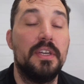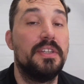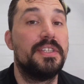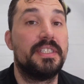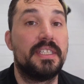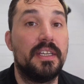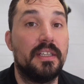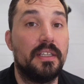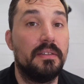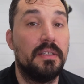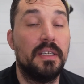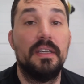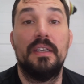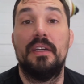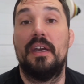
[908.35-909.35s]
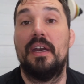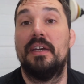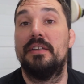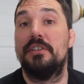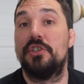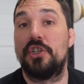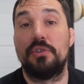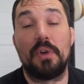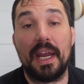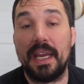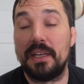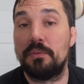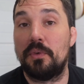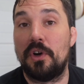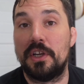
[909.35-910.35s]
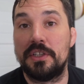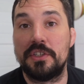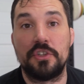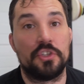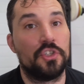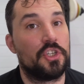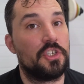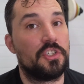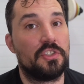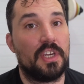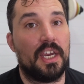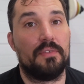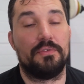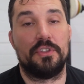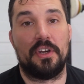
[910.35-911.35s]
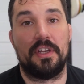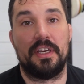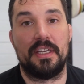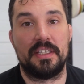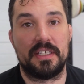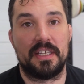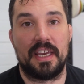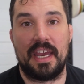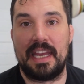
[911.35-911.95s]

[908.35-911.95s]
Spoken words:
Still, try it once just to have done it